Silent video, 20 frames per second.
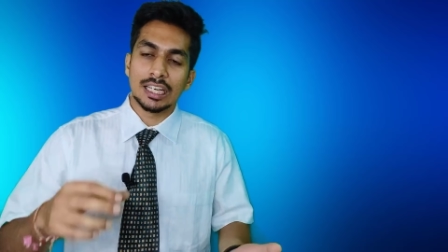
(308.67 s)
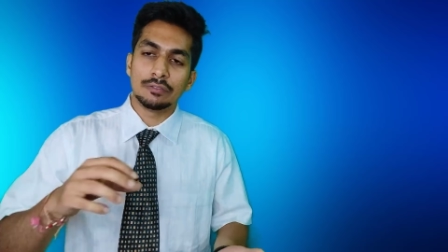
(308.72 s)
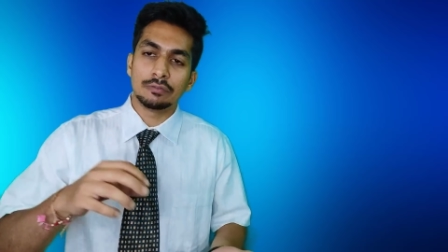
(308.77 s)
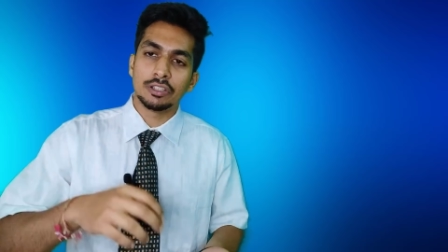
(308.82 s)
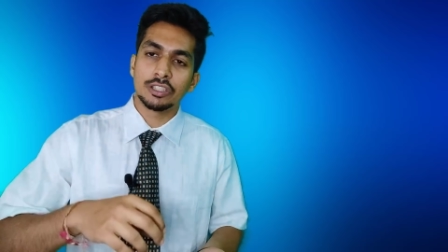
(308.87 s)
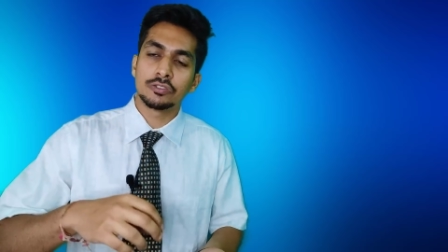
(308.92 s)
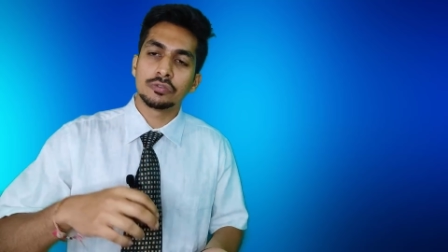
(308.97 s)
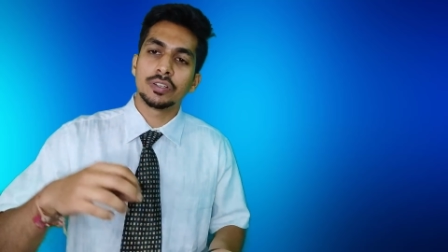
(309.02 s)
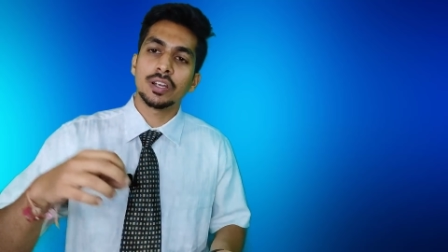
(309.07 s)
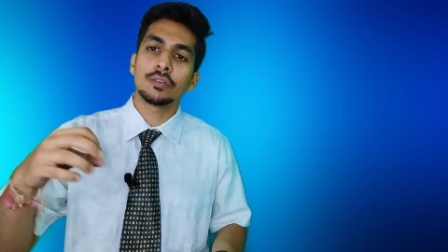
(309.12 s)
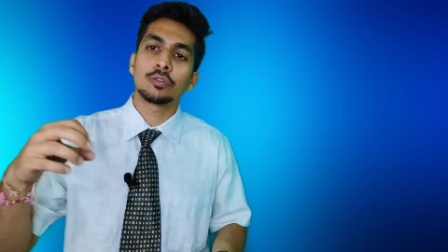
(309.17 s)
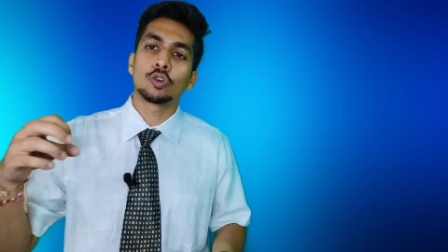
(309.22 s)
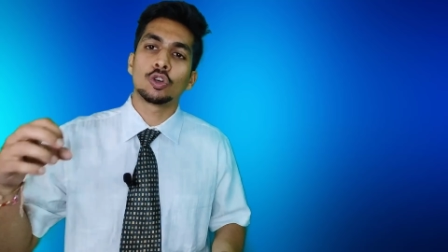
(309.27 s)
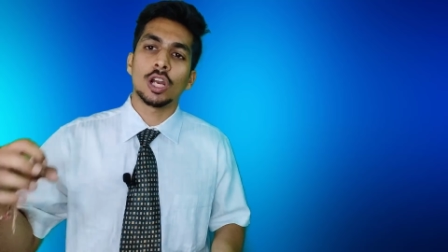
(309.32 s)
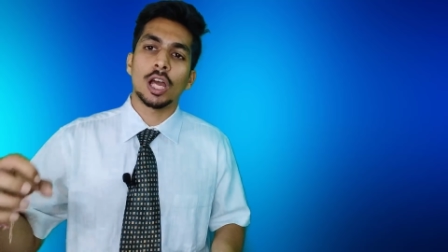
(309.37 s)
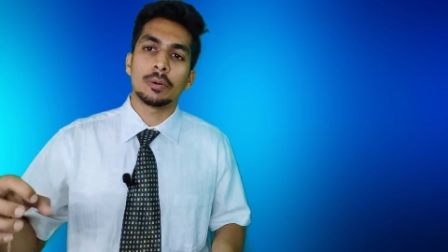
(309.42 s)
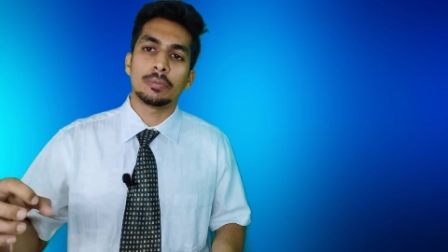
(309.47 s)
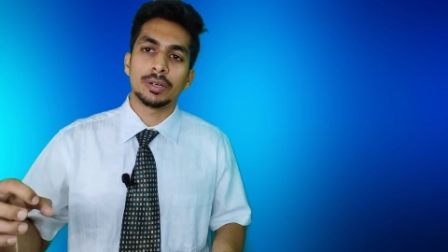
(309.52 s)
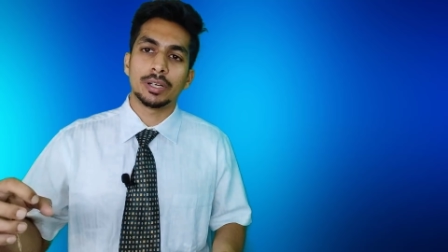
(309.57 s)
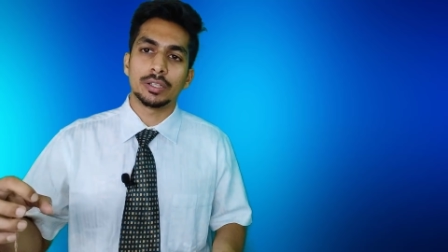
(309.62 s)
in which we have
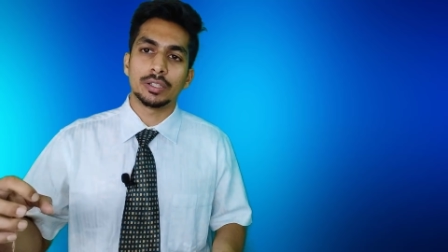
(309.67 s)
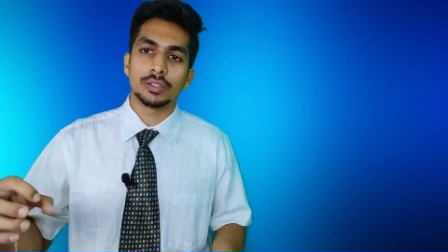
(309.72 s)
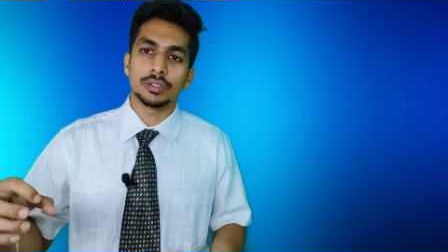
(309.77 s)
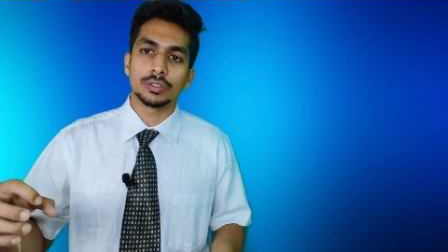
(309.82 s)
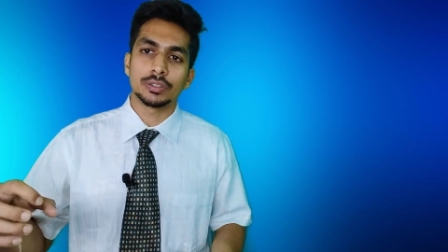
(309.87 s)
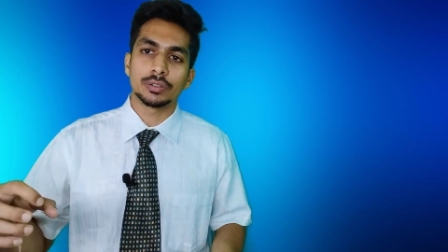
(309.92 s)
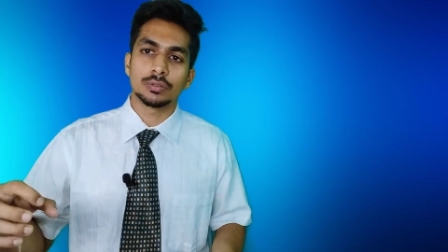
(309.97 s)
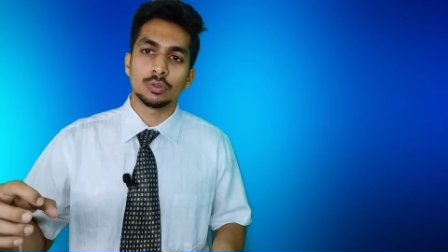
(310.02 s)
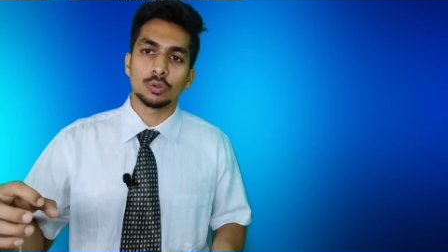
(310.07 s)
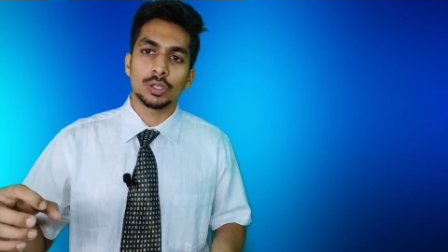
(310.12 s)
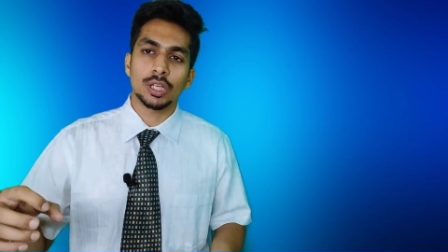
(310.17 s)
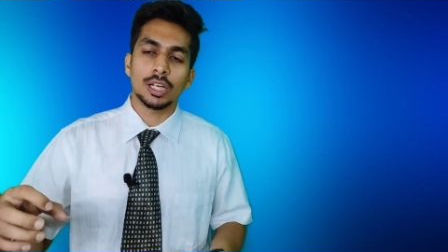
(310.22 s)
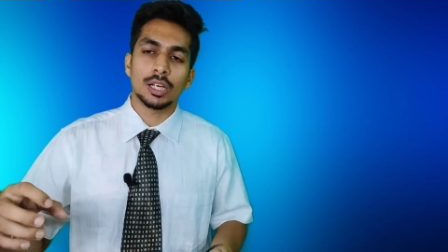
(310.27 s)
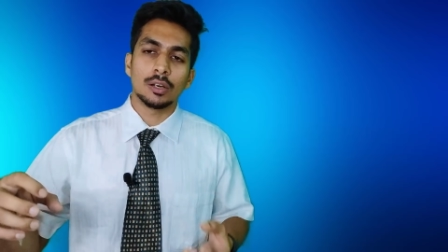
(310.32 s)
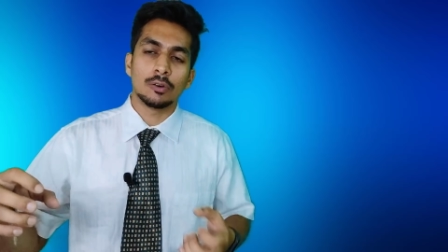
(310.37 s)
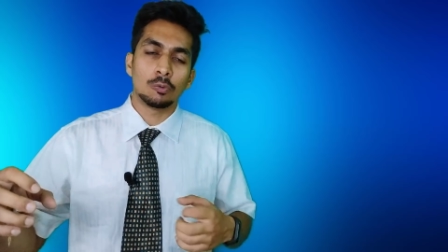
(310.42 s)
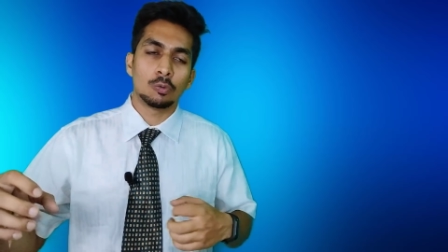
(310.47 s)
collaborators okay